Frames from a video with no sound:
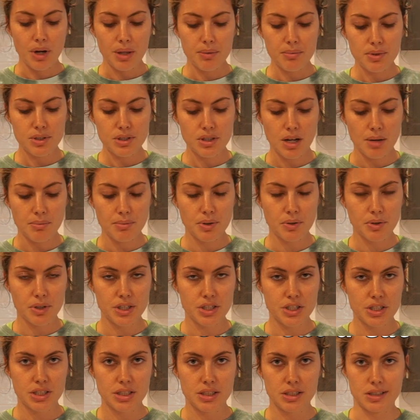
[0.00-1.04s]
the most common
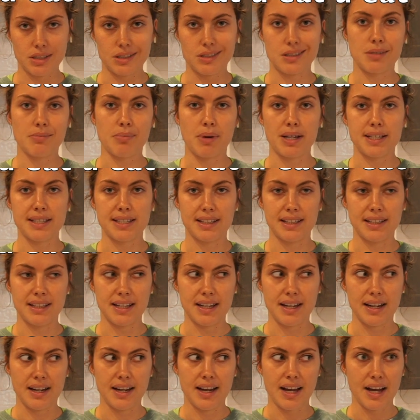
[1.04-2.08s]
questions is,
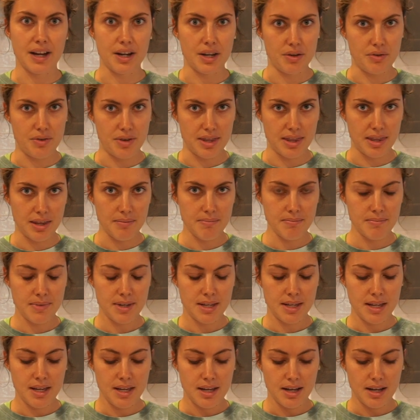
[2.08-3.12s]
surprisingly, how do you eat them?
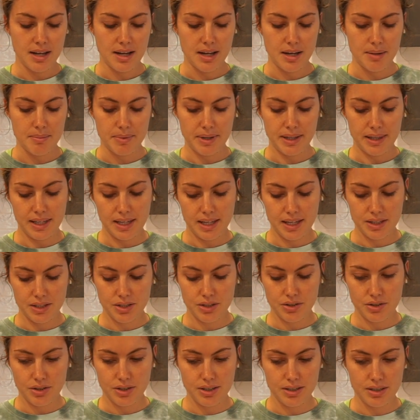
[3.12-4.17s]
And the answer
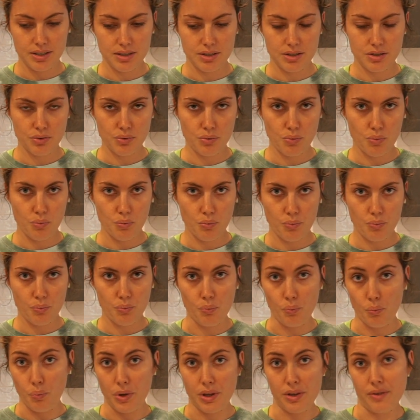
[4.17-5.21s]
is
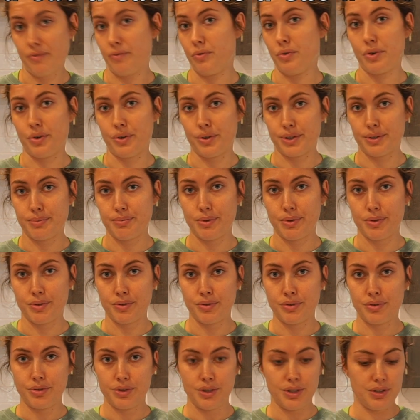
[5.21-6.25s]
with a fork or spoon.
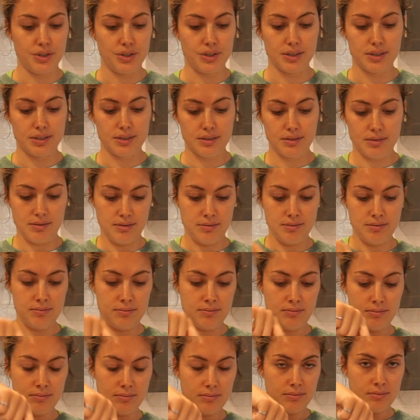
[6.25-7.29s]
You just
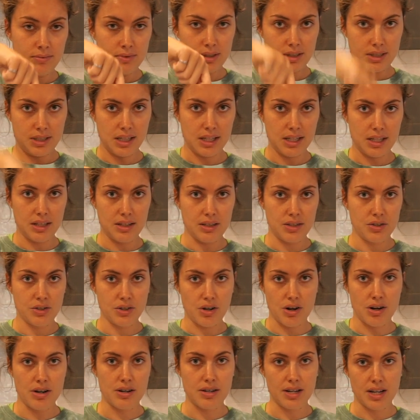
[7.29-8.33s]
stick it in the
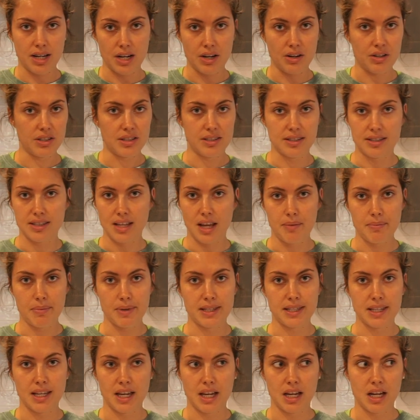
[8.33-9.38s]
jar and dig it. It's the same
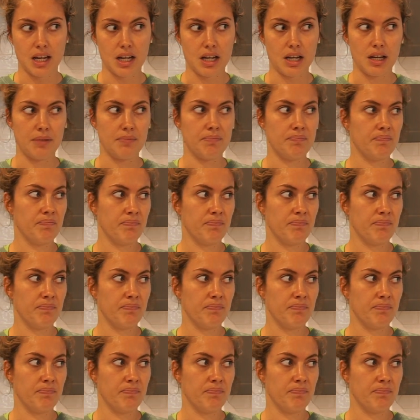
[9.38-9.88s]
as like a